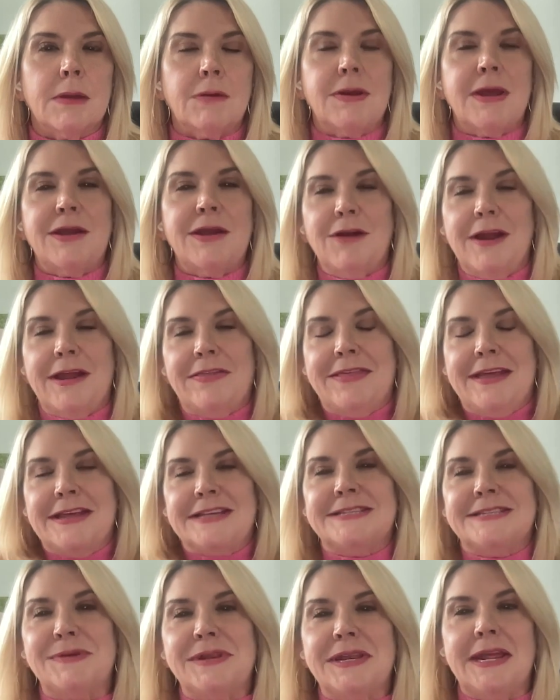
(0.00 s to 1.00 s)
Okay, great.
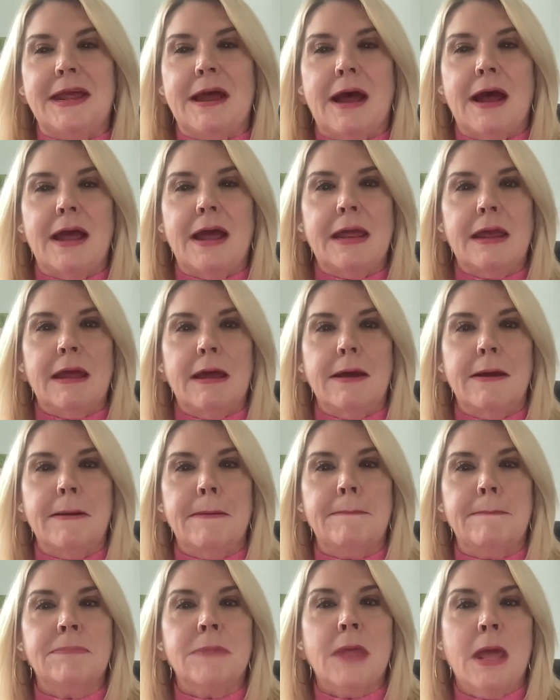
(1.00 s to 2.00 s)
Thanks, Mindy. I
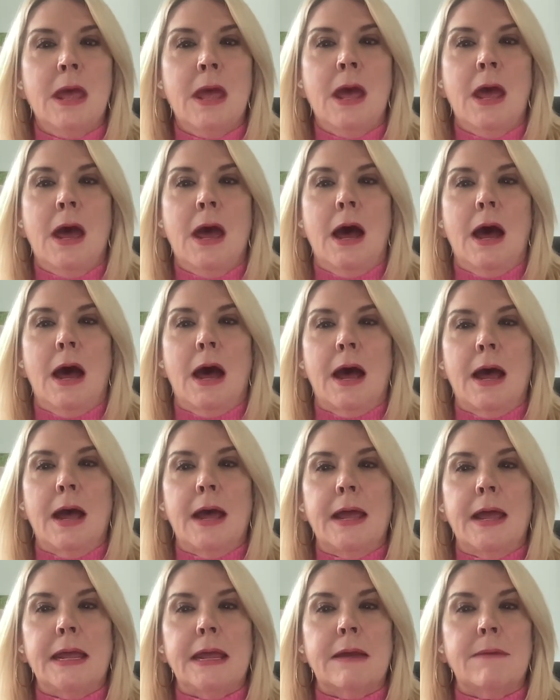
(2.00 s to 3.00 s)

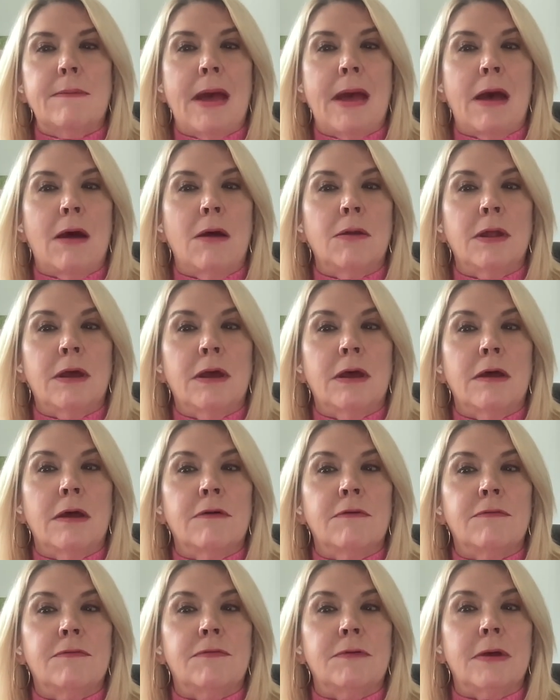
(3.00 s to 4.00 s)
am out
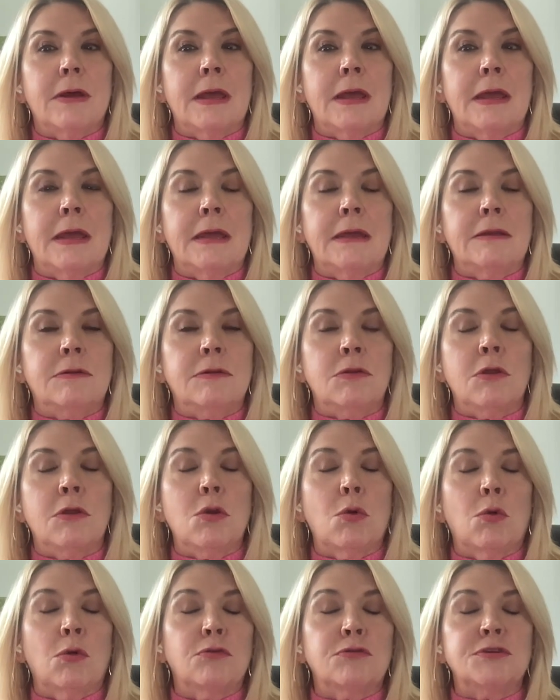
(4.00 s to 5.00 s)
of the
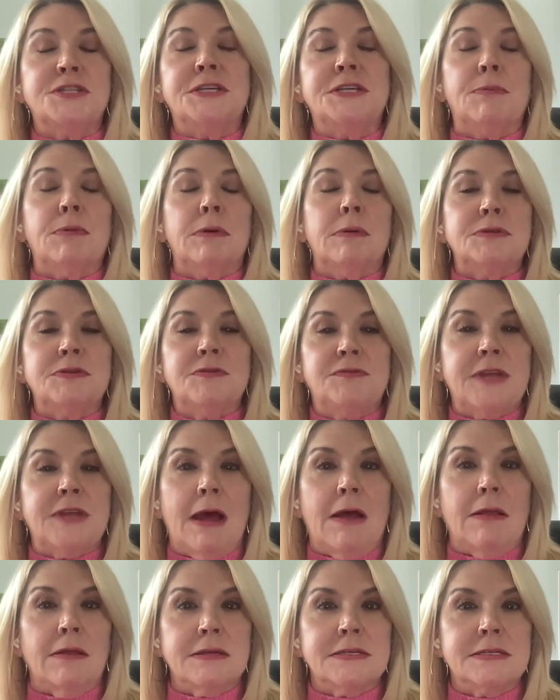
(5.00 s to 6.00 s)
northern suburbs of
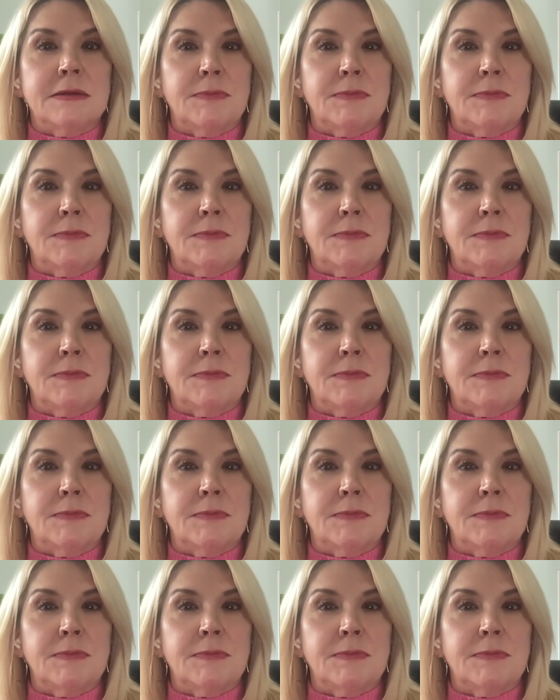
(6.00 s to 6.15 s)
Dallas.